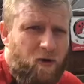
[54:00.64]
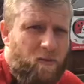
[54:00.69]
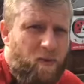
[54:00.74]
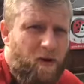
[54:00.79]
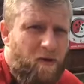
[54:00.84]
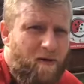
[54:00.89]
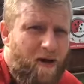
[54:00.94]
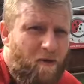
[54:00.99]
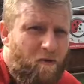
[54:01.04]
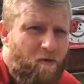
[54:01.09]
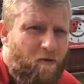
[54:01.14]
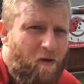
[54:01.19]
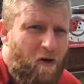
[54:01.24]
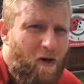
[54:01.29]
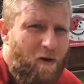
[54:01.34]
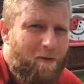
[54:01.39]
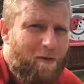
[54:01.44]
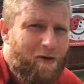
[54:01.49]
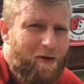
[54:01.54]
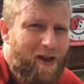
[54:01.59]
dribbling around
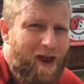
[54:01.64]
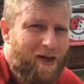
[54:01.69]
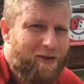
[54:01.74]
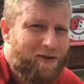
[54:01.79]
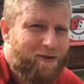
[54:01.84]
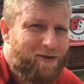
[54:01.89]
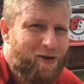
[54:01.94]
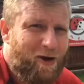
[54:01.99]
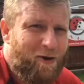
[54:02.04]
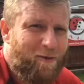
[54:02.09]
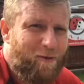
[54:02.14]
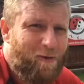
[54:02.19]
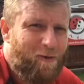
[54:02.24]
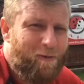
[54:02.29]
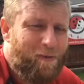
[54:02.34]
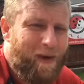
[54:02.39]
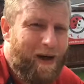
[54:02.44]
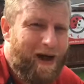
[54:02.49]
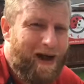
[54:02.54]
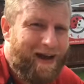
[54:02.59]
4-1. Heather's got
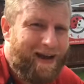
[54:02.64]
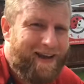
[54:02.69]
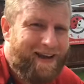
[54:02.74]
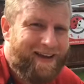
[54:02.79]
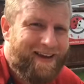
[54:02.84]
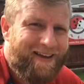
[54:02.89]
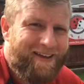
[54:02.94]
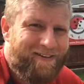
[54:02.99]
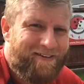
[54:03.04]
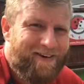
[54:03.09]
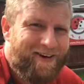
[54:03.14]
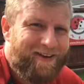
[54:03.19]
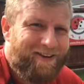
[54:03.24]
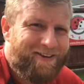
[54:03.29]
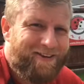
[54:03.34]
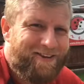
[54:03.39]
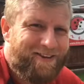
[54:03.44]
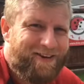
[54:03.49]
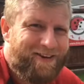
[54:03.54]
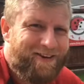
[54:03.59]
one back.
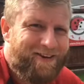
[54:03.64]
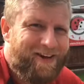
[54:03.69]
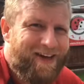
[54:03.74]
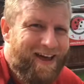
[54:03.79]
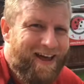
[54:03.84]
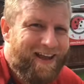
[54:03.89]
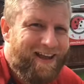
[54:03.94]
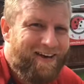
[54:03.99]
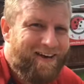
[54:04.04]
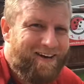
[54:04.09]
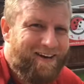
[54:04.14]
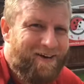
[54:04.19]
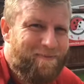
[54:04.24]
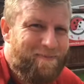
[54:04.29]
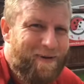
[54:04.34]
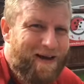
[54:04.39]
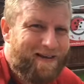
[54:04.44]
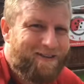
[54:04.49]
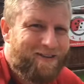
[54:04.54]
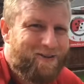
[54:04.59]
Well done. Oh,
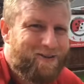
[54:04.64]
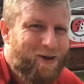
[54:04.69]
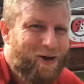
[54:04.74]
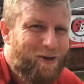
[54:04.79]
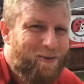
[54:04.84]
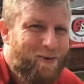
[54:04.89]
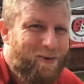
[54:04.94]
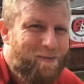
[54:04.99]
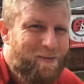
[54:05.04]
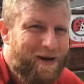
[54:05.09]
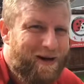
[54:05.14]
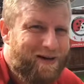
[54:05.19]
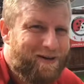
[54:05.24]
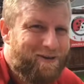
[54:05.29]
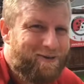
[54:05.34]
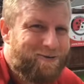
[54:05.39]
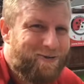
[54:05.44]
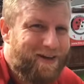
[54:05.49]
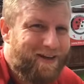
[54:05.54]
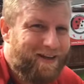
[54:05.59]
Baz has got one back
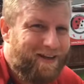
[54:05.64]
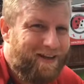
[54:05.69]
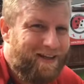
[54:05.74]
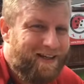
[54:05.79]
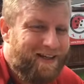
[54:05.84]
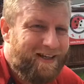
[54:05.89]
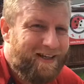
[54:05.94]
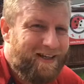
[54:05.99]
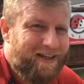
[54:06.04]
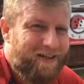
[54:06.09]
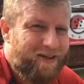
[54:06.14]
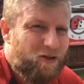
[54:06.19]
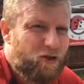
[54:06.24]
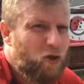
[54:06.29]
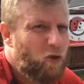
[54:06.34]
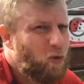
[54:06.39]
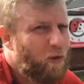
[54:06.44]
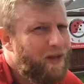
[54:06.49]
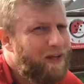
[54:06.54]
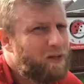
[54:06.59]
as well.
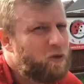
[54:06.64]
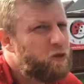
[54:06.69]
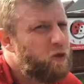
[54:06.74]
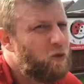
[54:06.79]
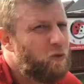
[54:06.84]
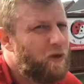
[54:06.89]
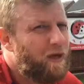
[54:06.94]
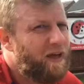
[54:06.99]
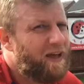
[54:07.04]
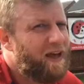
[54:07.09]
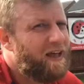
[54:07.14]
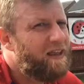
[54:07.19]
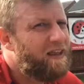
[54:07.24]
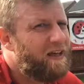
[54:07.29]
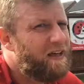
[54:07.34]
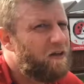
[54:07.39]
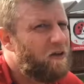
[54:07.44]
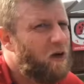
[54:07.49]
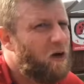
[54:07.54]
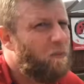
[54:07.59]
Too little, too late, I
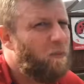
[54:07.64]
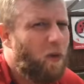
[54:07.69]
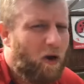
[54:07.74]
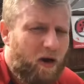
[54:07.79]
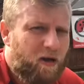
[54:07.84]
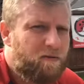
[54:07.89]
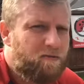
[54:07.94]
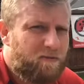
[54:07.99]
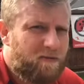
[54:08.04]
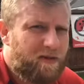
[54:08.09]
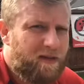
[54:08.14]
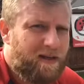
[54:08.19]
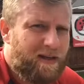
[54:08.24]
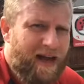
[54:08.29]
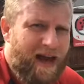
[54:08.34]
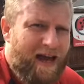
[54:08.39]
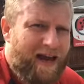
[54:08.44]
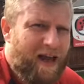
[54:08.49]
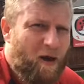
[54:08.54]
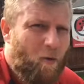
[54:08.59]
think, though. But you
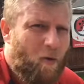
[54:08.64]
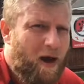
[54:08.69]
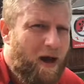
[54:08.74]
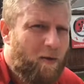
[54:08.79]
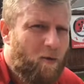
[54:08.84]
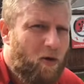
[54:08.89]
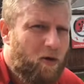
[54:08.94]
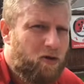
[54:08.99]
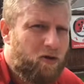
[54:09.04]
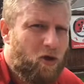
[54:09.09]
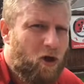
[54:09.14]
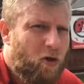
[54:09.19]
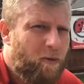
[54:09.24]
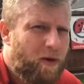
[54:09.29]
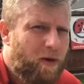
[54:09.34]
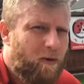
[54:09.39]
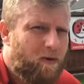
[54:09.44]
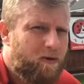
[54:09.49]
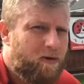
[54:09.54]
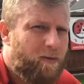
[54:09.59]
can't get whitewashed.
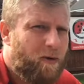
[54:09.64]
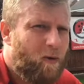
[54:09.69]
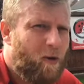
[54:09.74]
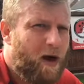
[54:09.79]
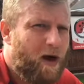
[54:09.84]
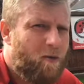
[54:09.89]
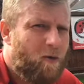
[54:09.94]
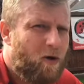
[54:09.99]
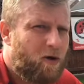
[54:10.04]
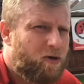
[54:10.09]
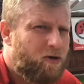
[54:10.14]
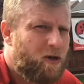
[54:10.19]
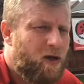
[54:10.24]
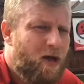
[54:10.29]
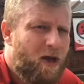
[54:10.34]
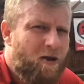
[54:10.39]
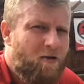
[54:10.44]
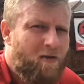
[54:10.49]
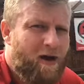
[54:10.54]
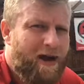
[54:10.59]
Nobody wants to be whitewashed.
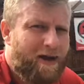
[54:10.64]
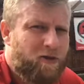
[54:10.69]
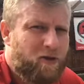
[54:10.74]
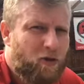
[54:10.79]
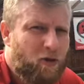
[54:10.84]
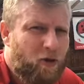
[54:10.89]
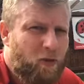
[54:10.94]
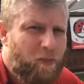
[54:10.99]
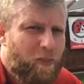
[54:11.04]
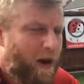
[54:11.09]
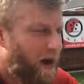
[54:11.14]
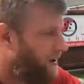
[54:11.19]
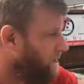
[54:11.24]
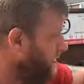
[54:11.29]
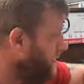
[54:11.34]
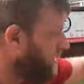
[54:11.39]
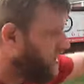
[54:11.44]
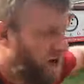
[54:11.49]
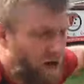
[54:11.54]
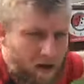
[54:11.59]
Right, so good
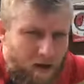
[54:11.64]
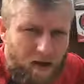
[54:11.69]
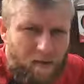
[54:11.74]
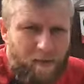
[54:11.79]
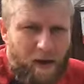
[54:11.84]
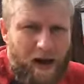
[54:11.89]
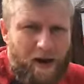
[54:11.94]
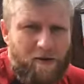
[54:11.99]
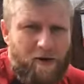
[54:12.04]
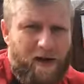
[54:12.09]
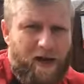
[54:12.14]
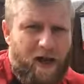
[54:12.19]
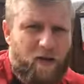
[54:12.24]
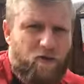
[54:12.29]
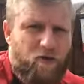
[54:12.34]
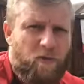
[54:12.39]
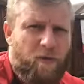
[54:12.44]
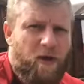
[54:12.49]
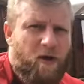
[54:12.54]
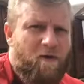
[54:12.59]
pirate. Pirate, get
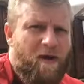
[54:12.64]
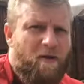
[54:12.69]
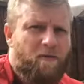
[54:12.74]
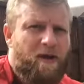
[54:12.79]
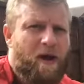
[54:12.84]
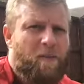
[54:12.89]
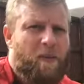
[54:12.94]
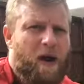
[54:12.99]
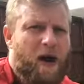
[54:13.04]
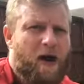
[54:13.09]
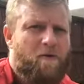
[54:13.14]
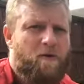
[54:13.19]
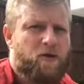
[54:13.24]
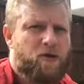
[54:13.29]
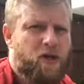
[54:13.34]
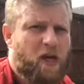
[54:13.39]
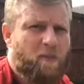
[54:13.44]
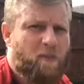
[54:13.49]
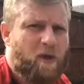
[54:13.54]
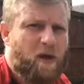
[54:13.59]
dribbling around that pirate
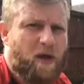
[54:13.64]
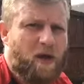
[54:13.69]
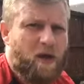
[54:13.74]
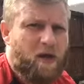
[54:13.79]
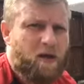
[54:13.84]
ship.